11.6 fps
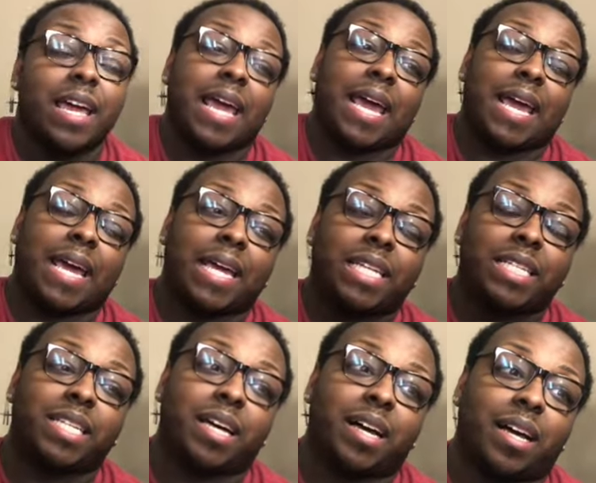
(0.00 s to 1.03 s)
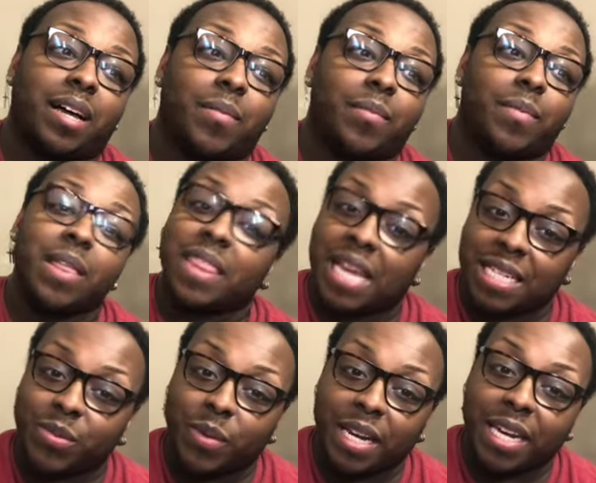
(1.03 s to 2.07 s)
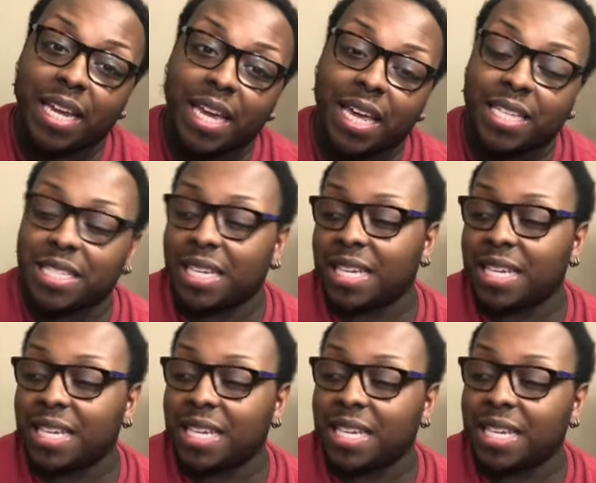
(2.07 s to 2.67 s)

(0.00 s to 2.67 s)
And that's what it is.